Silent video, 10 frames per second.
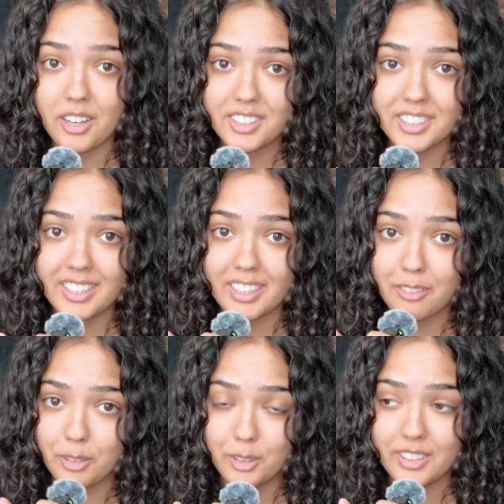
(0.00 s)
watching.
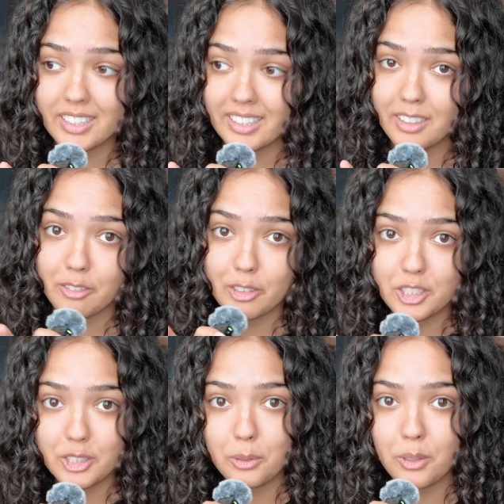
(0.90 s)
If you're
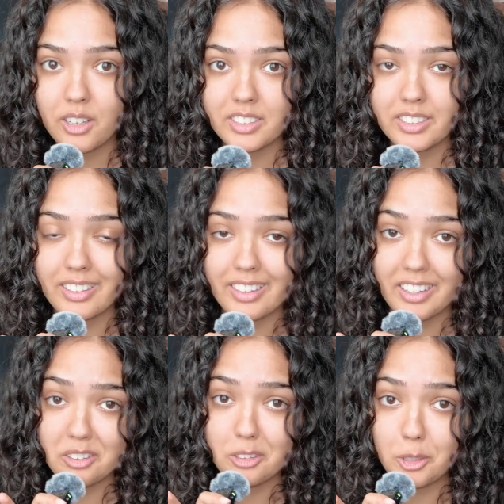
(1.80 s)
still watching,
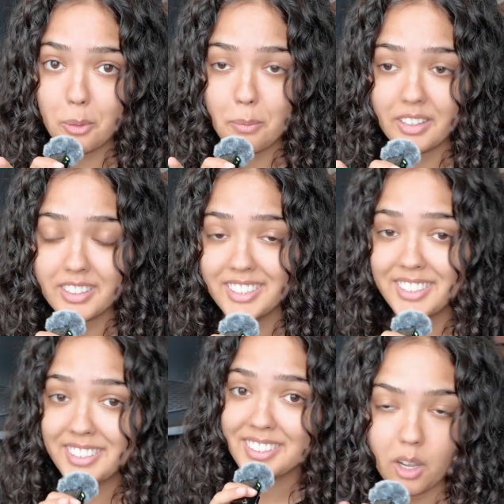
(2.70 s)
thank you so much.
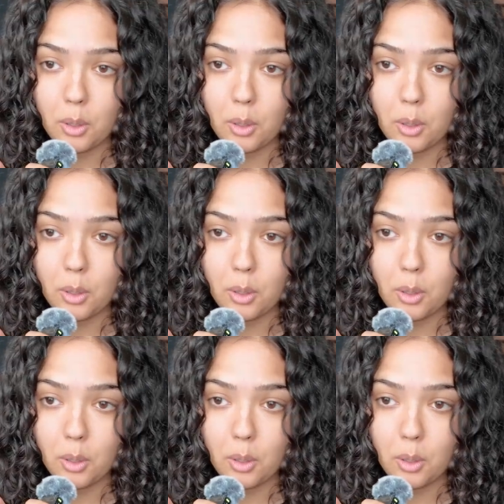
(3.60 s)
I